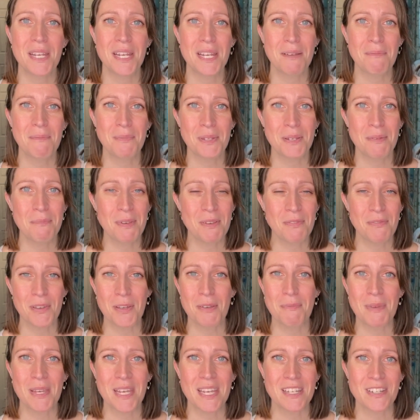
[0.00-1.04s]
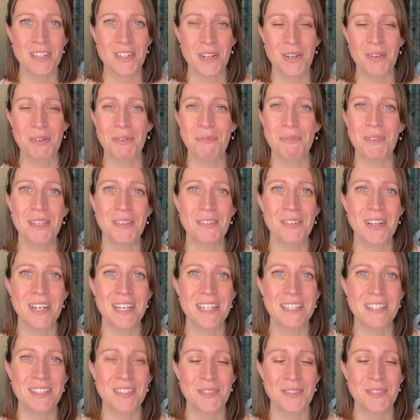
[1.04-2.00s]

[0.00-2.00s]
I am going to be filming and sharing with you guys.